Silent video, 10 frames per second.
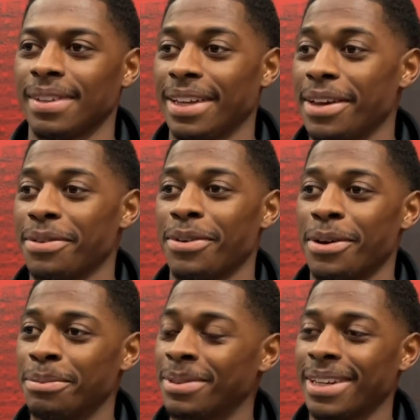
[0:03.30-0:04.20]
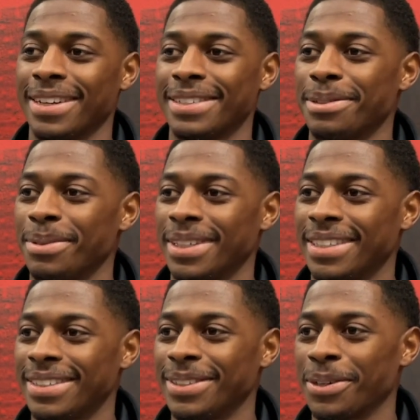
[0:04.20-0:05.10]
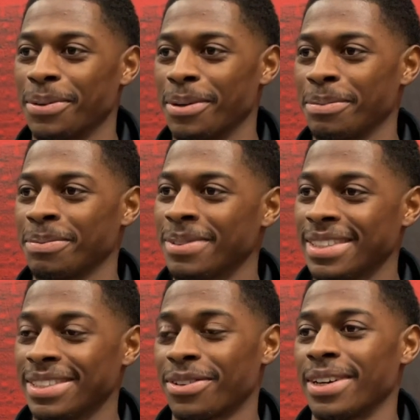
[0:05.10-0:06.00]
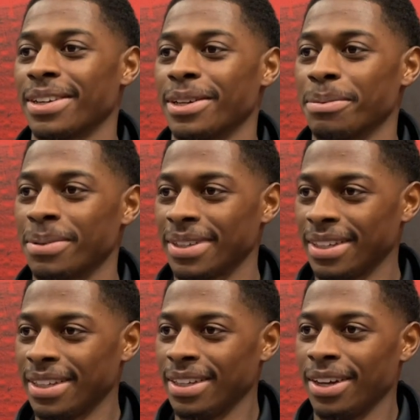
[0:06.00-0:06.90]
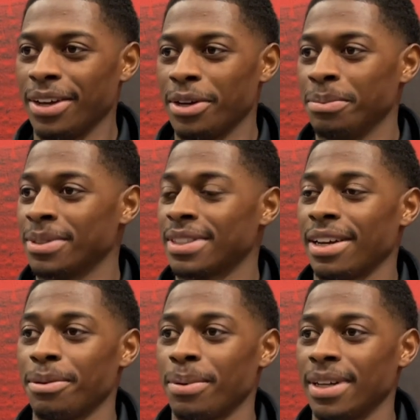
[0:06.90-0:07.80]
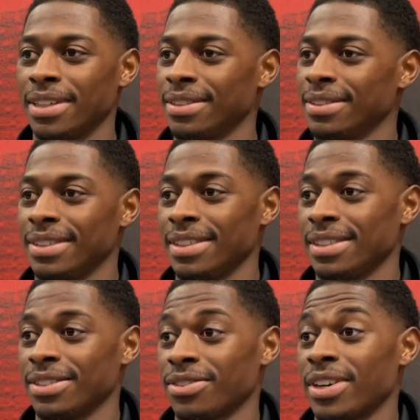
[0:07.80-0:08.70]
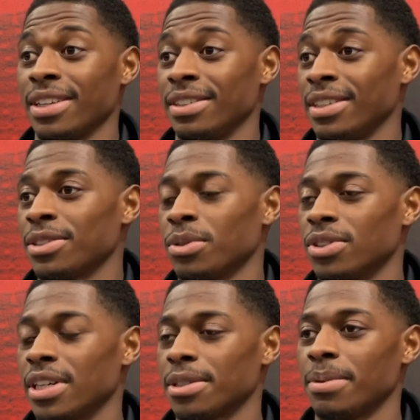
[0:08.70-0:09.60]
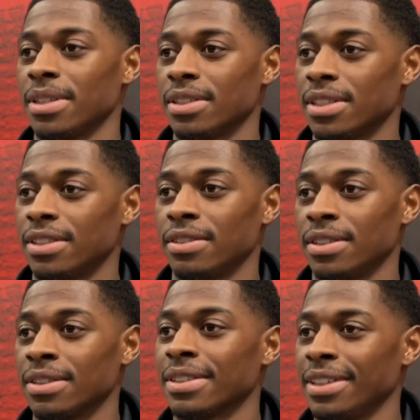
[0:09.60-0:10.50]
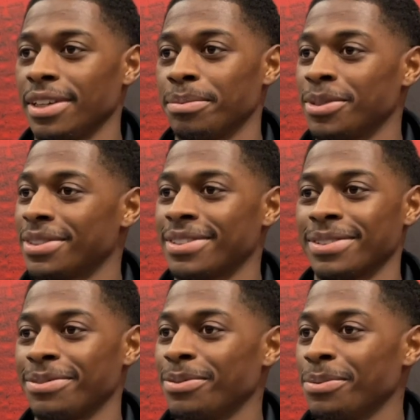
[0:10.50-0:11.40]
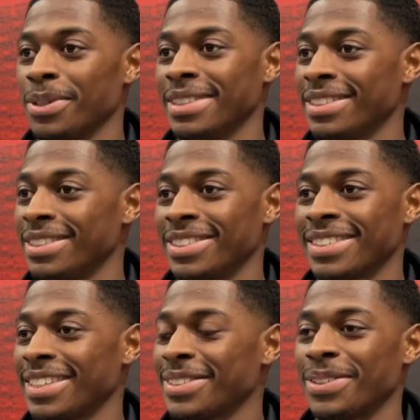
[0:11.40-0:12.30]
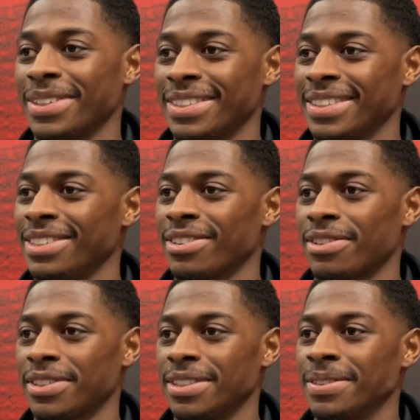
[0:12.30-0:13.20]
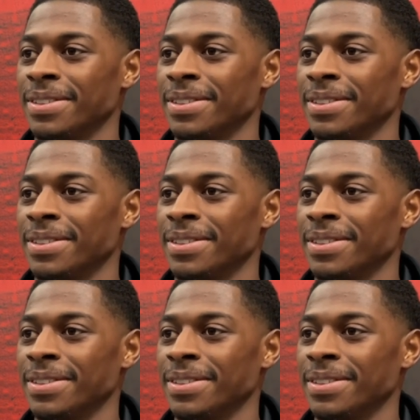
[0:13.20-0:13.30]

Yeah, delighted to be here. You know, it's a great club. Style of play is great, and that's what attracts players here. And yeah, I'm just willing to just get started and hit the ground running.